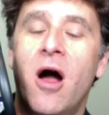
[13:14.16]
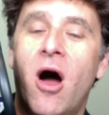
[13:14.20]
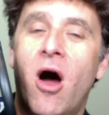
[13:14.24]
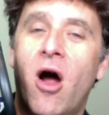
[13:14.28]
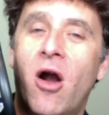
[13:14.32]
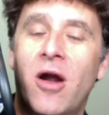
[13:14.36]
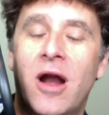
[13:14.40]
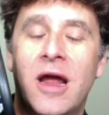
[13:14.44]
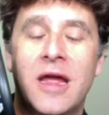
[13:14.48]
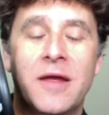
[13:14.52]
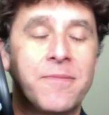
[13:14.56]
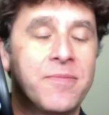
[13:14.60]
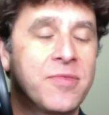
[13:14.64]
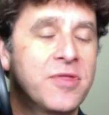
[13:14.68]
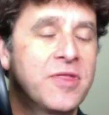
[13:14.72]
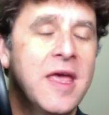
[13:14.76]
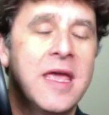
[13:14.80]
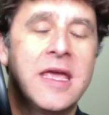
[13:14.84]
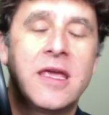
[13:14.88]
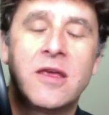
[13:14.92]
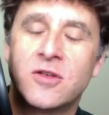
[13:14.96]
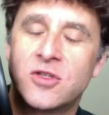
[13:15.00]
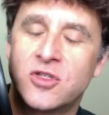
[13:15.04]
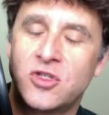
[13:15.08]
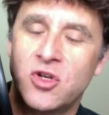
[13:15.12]
All right,
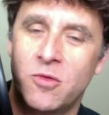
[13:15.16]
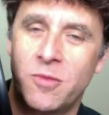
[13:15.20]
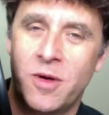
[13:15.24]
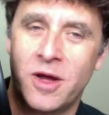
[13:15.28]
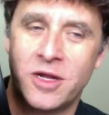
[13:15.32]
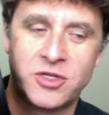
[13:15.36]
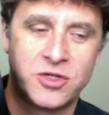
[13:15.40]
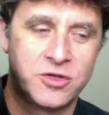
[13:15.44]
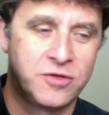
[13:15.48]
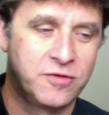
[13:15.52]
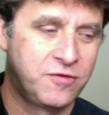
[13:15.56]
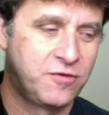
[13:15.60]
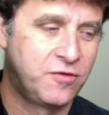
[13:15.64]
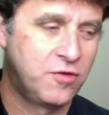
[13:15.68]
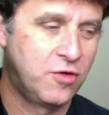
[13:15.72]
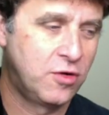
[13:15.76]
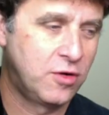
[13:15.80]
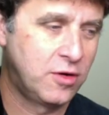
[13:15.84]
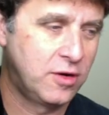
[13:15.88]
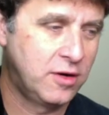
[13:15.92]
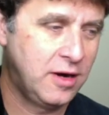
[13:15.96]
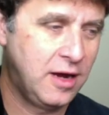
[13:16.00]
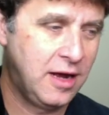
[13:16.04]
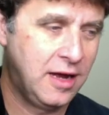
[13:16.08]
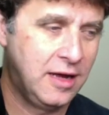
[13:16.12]
thank you so much
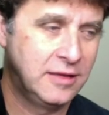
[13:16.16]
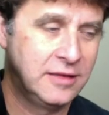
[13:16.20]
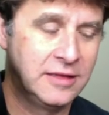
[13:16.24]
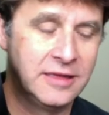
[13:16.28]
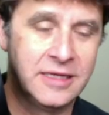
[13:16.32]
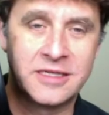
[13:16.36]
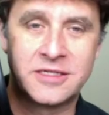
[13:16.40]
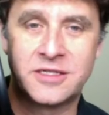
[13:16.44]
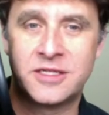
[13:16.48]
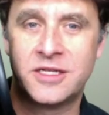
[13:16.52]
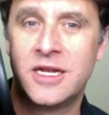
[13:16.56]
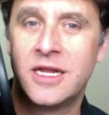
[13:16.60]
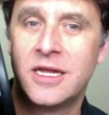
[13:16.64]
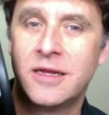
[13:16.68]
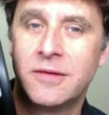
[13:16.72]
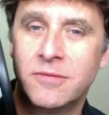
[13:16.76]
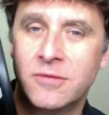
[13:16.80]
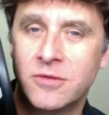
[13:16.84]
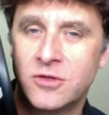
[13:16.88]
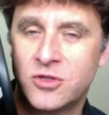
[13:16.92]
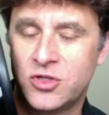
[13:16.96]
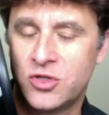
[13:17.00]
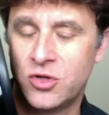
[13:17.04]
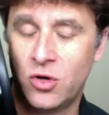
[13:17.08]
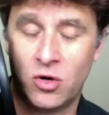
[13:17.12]
for
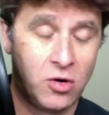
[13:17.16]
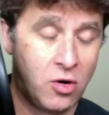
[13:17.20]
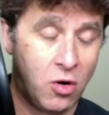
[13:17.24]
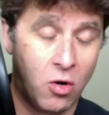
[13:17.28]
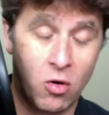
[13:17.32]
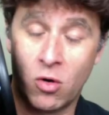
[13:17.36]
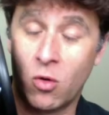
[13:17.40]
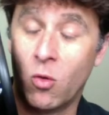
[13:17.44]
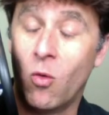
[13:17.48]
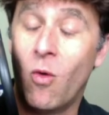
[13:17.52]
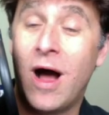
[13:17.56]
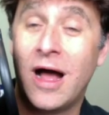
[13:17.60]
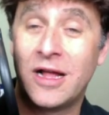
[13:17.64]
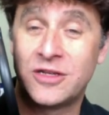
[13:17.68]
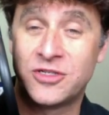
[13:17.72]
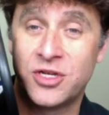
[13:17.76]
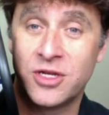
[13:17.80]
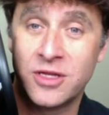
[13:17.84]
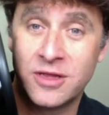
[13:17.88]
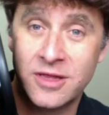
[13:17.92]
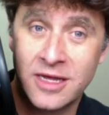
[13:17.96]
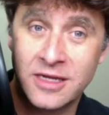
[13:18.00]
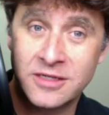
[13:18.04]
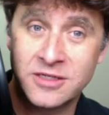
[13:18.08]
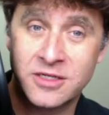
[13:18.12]
listening to or
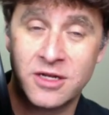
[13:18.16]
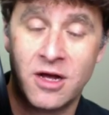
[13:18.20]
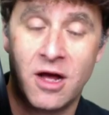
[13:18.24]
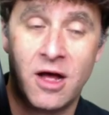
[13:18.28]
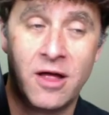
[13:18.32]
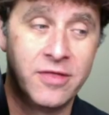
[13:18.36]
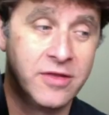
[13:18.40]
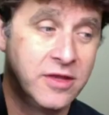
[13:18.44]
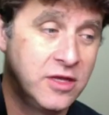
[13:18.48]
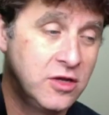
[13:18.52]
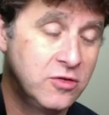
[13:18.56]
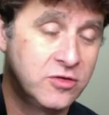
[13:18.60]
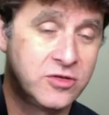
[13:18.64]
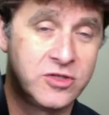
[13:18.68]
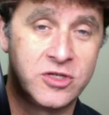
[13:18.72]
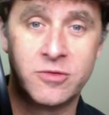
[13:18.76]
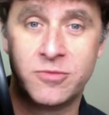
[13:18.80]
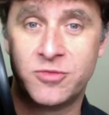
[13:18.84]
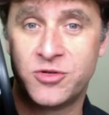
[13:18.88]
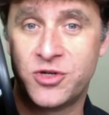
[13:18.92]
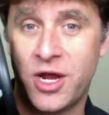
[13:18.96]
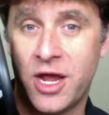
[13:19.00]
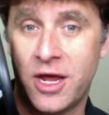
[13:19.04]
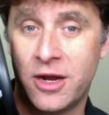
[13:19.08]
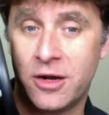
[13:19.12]
watching this on the YouTube
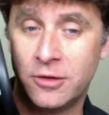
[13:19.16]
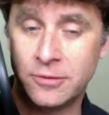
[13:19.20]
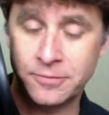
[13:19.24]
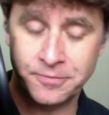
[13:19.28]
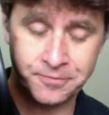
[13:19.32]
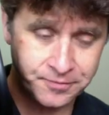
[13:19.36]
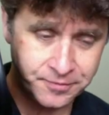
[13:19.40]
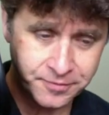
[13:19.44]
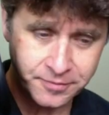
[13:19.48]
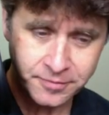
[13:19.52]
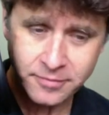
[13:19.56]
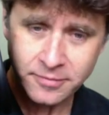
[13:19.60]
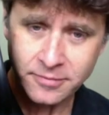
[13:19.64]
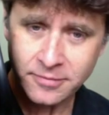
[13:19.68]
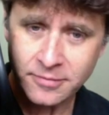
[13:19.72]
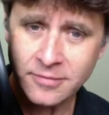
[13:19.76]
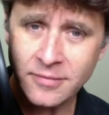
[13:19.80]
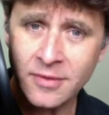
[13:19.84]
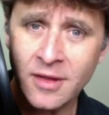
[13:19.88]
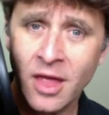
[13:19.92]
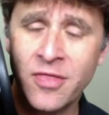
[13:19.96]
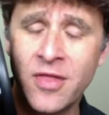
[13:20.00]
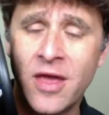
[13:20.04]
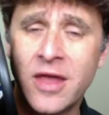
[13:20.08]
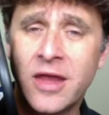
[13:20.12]
channel.
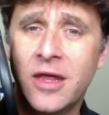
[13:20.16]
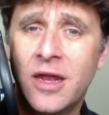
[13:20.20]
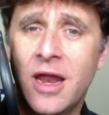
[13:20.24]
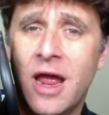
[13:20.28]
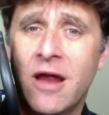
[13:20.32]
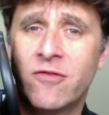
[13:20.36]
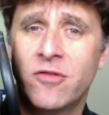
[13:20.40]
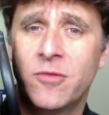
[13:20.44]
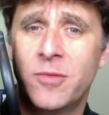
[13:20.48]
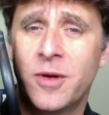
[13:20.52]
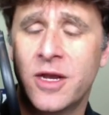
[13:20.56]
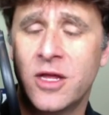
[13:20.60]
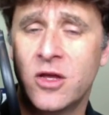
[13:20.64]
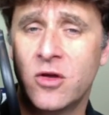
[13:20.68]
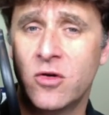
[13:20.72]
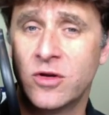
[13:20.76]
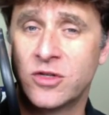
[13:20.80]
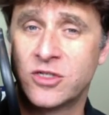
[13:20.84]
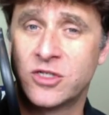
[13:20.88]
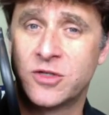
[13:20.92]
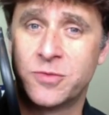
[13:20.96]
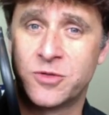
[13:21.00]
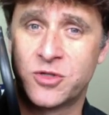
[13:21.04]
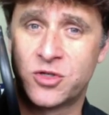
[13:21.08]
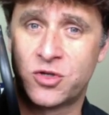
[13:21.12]
Thank you to everybody who has
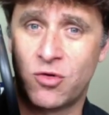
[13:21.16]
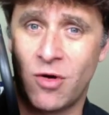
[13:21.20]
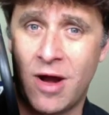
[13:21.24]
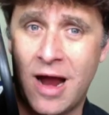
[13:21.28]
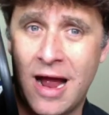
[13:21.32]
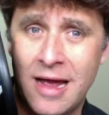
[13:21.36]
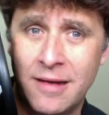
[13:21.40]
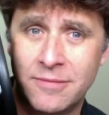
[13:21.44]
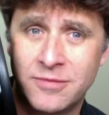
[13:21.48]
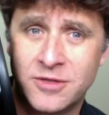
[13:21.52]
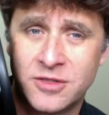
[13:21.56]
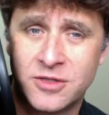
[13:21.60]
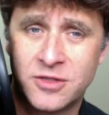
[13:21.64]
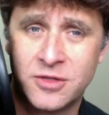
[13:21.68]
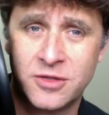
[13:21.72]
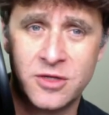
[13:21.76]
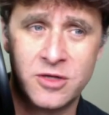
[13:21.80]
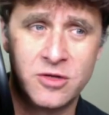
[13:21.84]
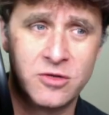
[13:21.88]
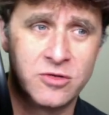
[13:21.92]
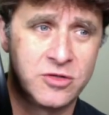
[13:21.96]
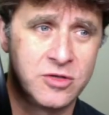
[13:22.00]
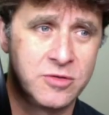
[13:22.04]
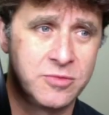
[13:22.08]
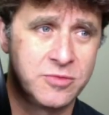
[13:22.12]
subscribed to the
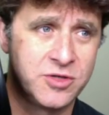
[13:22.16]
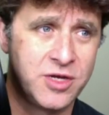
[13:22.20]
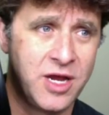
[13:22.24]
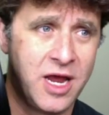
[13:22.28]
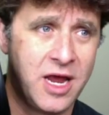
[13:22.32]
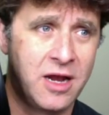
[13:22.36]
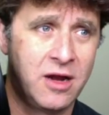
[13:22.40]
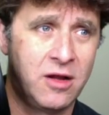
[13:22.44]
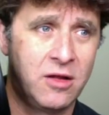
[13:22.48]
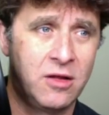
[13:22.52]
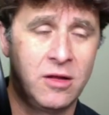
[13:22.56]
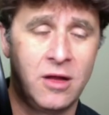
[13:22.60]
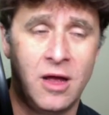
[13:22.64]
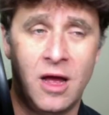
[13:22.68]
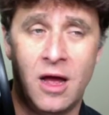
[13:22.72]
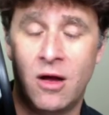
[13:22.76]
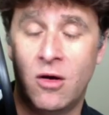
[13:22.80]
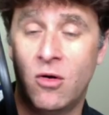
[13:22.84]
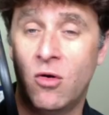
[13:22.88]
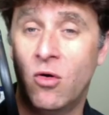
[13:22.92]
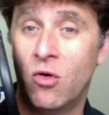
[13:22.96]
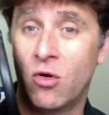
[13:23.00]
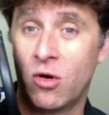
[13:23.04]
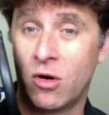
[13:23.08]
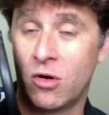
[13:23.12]
YouTube channel
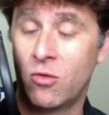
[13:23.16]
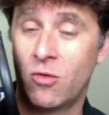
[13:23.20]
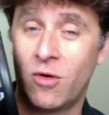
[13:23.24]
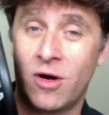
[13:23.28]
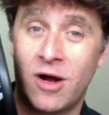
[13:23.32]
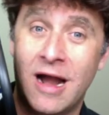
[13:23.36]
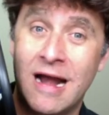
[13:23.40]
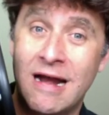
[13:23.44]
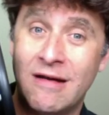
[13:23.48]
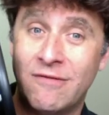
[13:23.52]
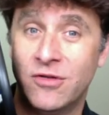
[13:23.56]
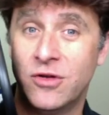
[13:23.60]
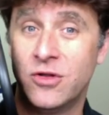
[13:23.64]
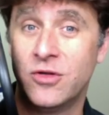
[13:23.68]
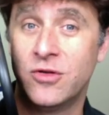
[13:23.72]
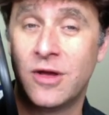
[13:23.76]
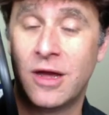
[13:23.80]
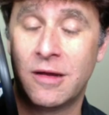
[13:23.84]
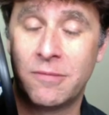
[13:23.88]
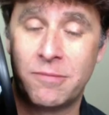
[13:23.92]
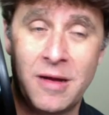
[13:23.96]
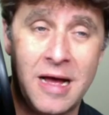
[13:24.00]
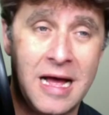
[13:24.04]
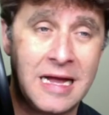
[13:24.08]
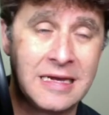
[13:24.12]
or wherever you
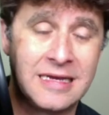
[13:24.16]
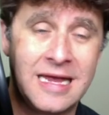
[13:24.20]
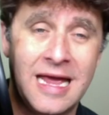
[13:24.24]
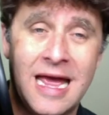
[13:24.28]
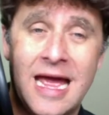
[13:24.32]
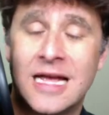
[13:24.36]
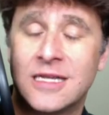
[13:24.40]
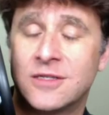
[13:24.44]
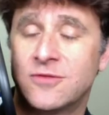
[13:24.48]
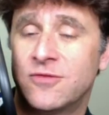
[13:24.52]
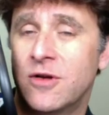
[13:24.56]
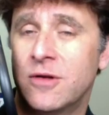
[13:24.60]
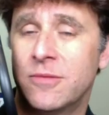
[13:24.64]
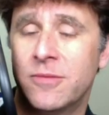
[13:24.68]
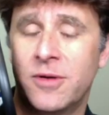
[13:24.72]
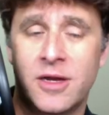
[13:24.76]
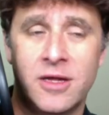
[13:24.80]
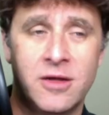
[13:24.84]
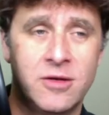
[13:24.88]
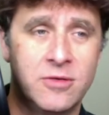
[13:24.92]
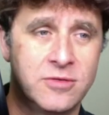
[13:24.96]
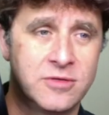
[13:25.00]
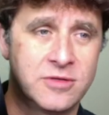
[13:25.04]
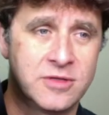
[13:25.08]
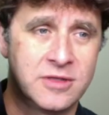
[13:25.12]
get podcasts, for anybody
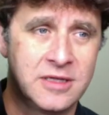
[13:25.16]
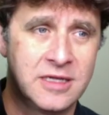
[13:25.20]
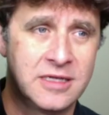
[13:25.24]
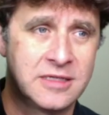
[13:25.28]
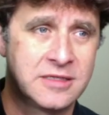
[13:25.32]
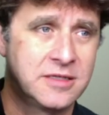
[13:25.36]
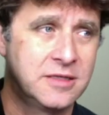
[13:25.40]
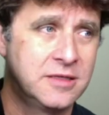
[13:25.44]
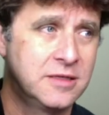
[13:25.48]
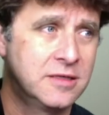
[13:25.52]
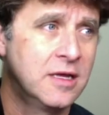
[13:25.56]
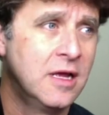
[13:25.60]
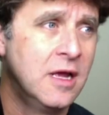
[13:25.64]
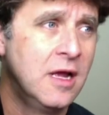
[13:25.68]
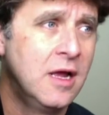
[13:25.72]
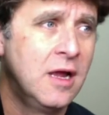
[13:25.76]
who's listened,